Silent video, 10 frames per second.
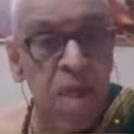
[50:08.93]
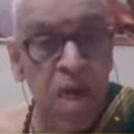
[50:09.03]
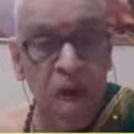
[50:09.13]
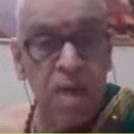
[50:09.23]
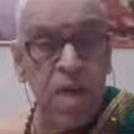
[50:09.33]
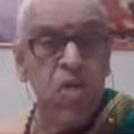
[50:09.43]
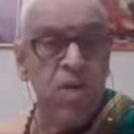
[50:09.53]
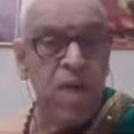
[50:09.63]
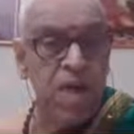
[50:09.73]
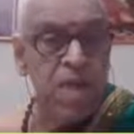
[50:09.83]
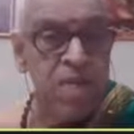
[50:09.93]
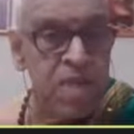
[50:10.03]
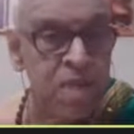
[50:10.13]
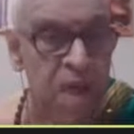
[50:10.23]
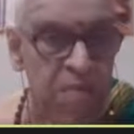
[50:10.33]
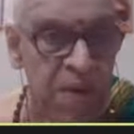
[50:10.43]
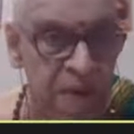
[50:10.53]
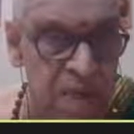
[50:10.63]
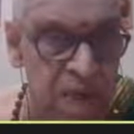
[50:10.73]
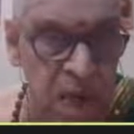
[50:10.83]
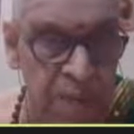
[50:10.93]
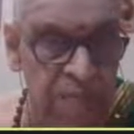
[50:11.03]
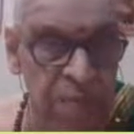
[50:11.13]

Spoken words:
around her Chintamani Griha.